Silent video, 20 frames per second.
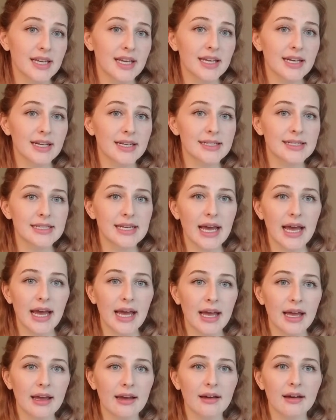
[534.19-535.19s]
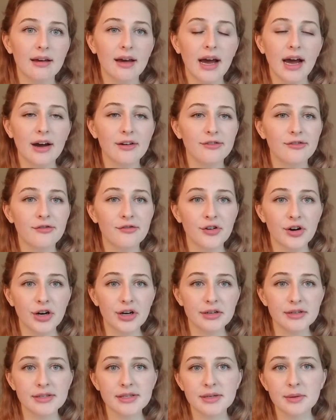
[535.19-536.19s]
in a day at
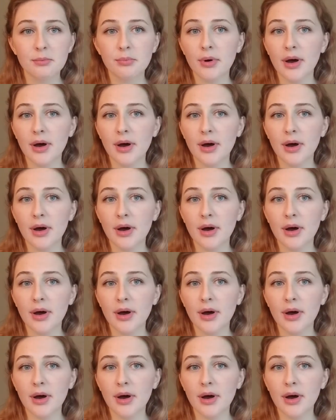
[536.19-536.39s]
first,